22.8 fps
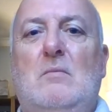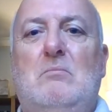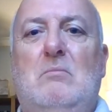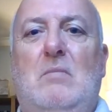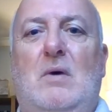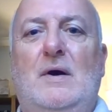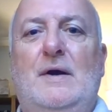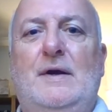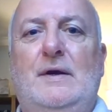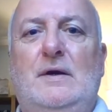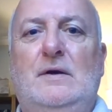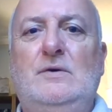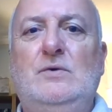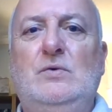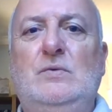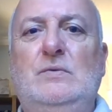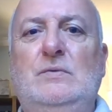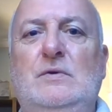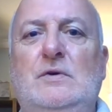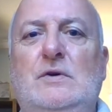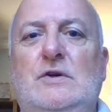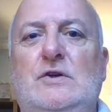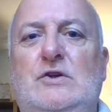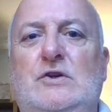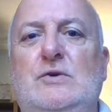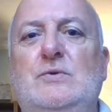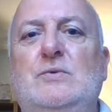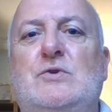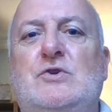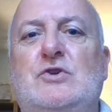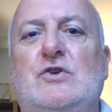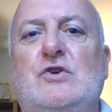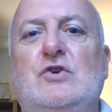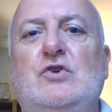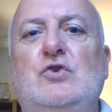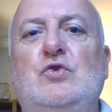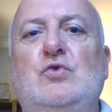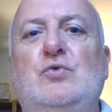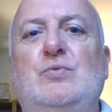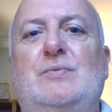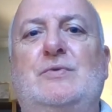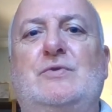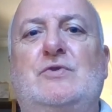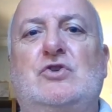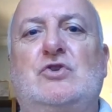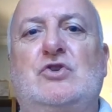my own
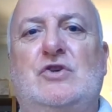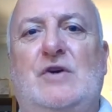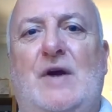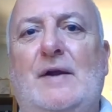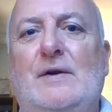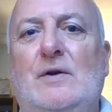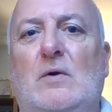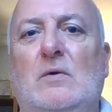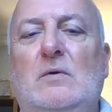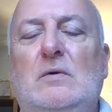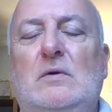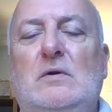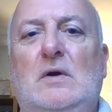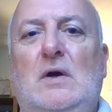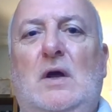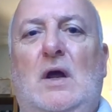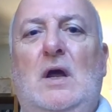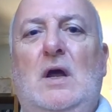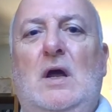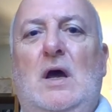YouTube channel,